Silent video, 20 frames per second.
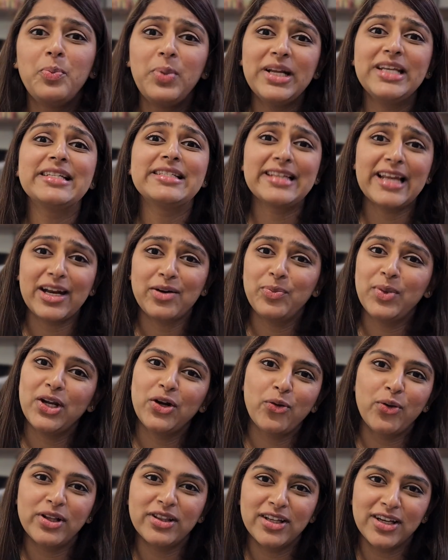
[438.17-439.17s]
Please let me
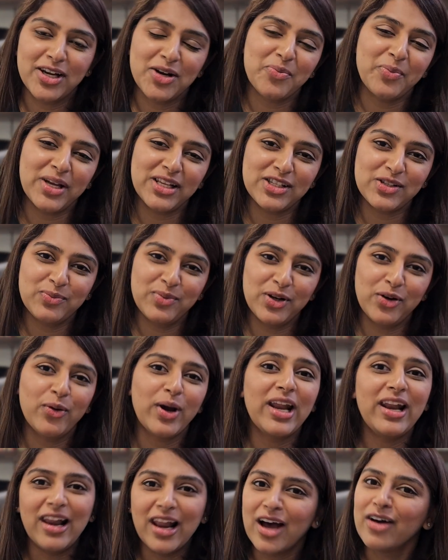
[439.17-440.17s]
know in the comments below. I
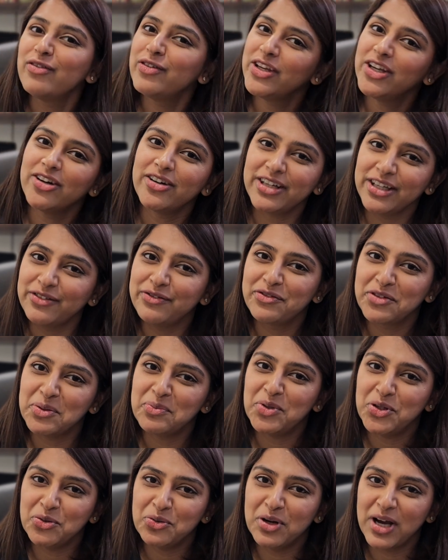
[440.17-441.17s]
love hearing from
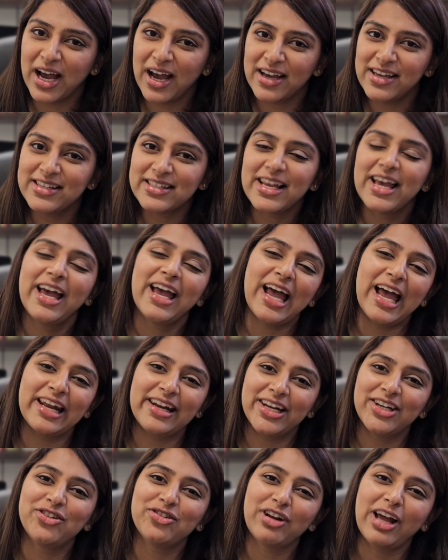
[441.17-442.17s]
you guys and
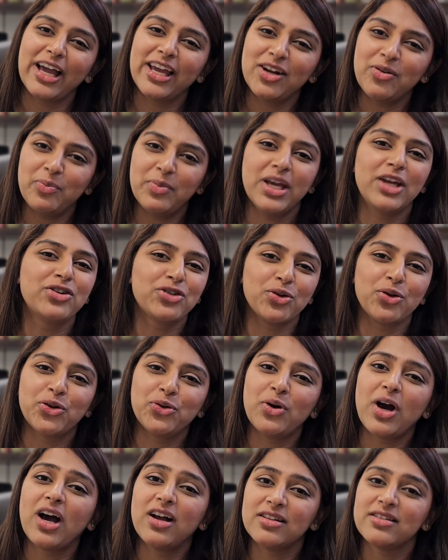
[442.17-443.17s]
I try and make sure to
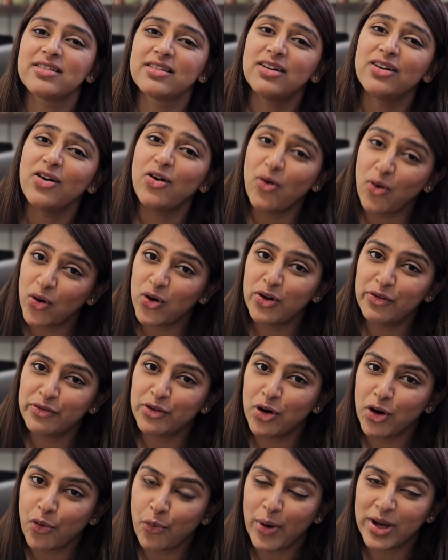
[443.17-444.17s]
answer all of
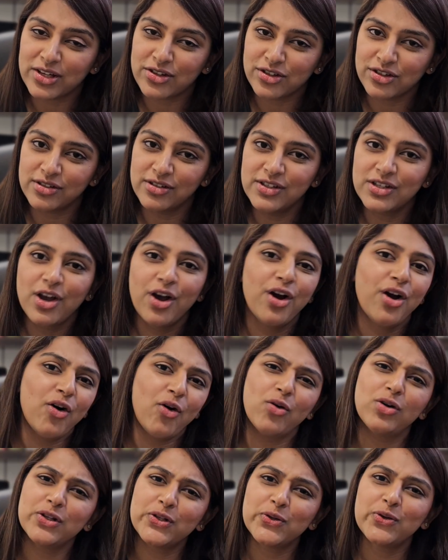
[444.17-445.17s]
your questions.
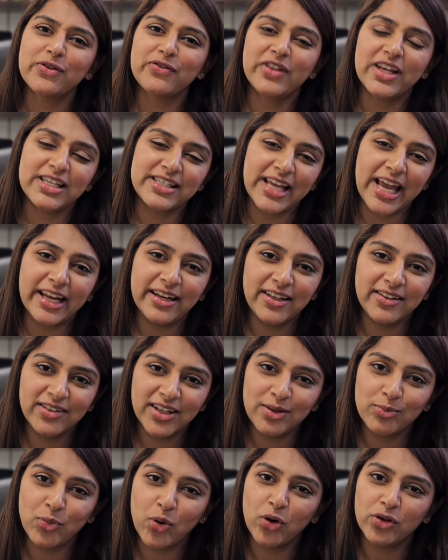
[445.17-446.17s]
Also, if there's
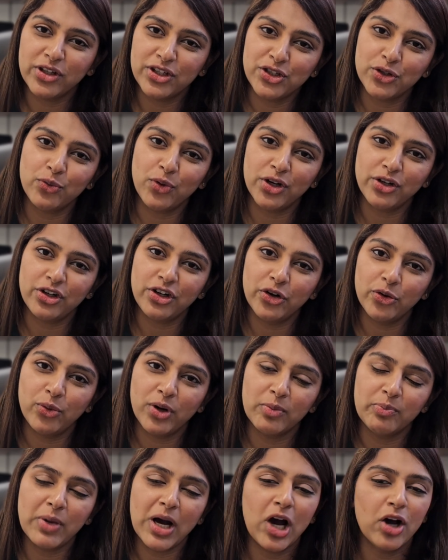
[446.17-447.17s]
anything more that you want to know
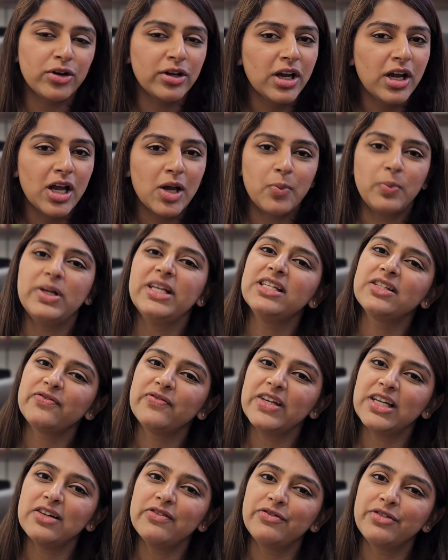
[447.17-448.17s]
about, please
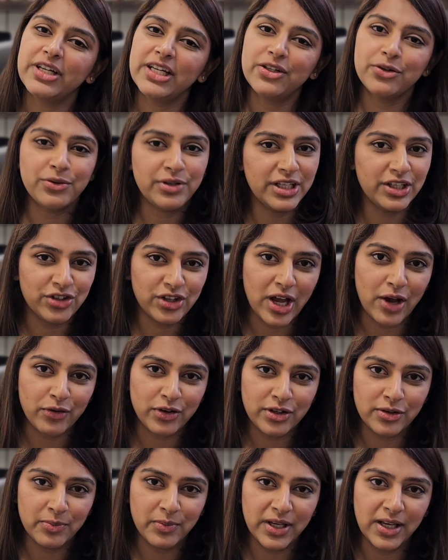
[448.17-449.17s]
feel free to reach out
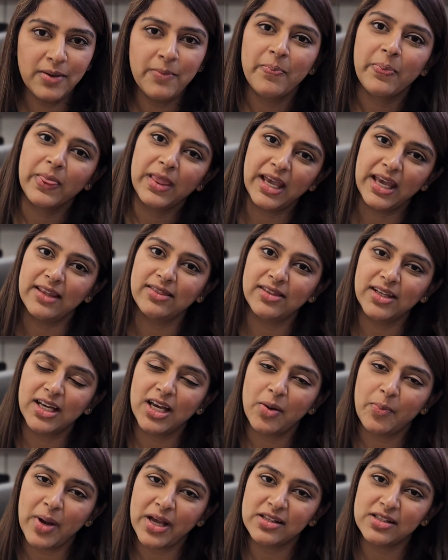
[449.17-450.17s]
to me in the
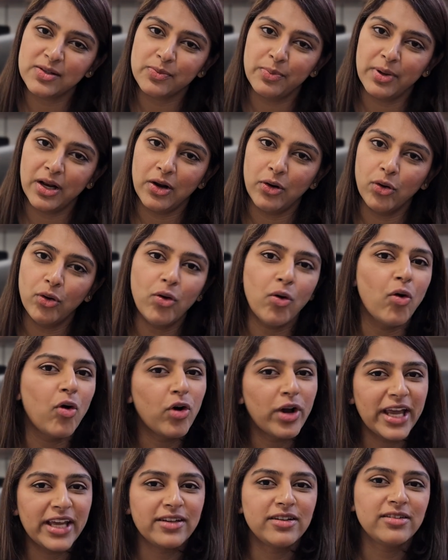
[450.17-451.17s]
comments below or
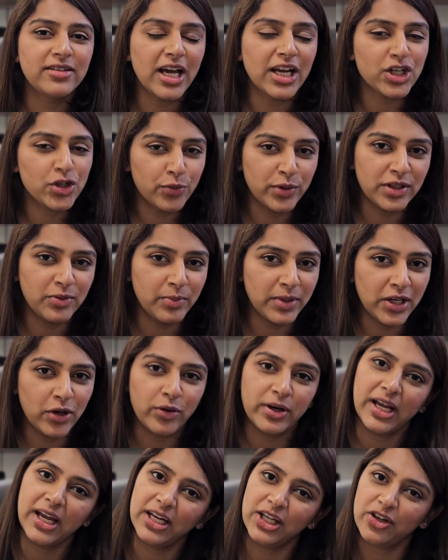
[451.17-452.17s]
get in touch with me on
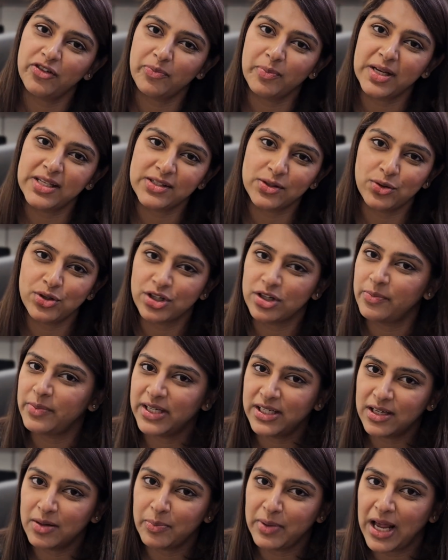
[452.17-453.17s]
any of my social
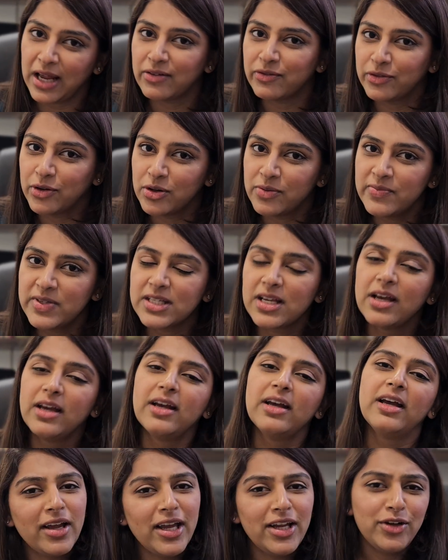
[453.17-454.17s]
media platforms.
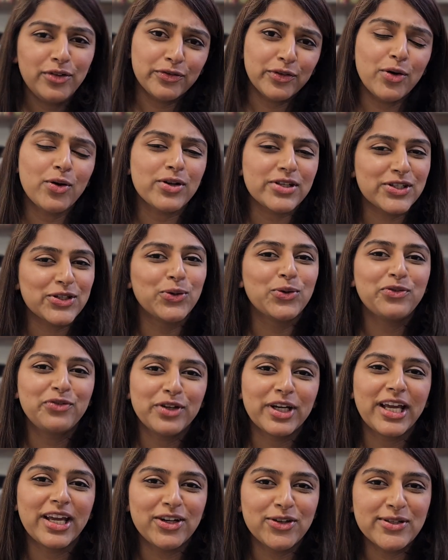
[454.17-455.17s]
And of course, don't
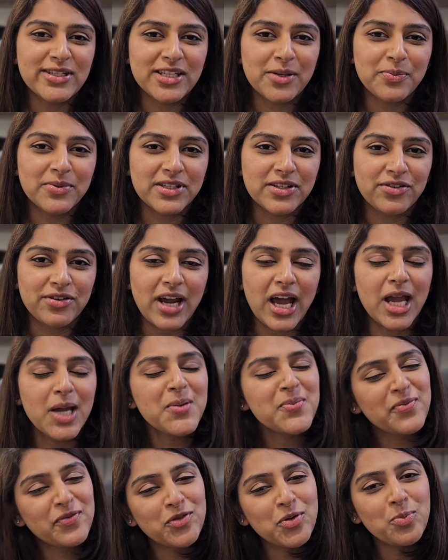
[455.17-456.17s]
forget to
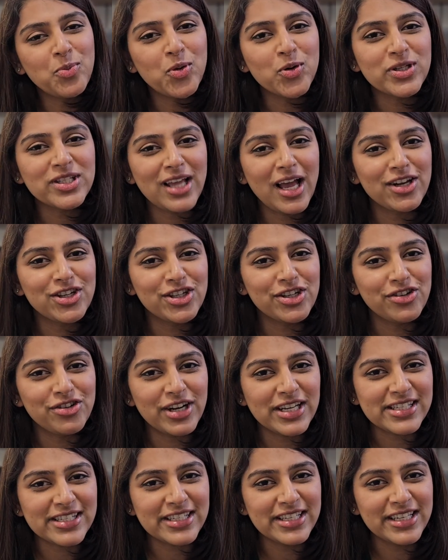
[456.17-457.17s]
subscribe for more such
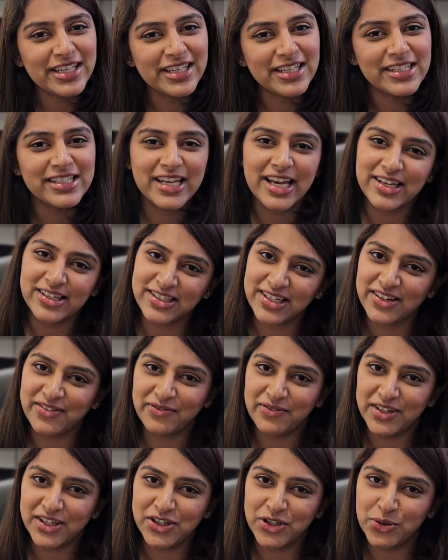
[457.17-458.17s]
interesting content and
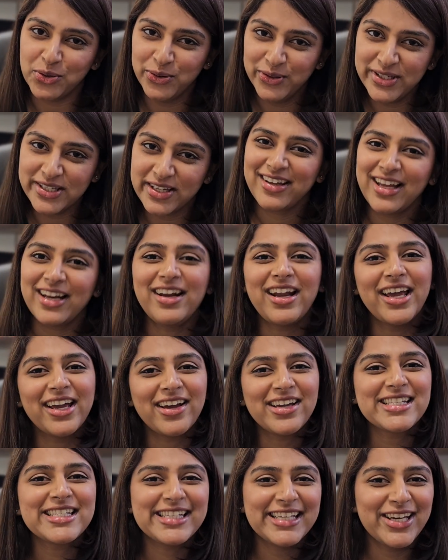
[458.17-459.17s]
videos. And like
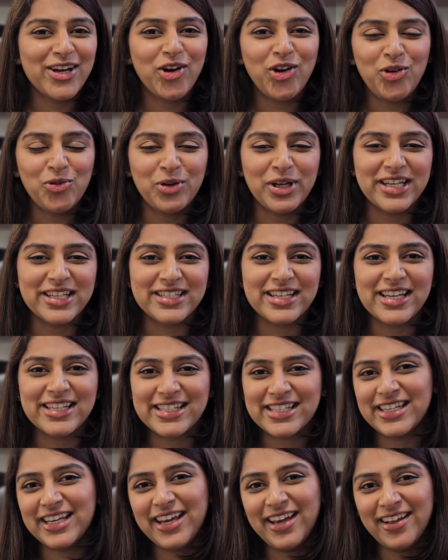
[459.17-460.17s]
I say always,
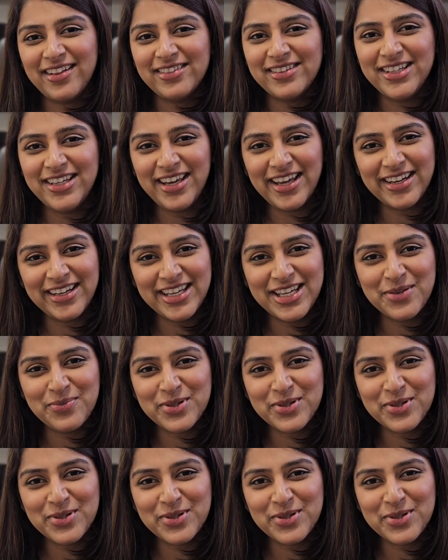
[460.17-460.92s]
stay healthy and keep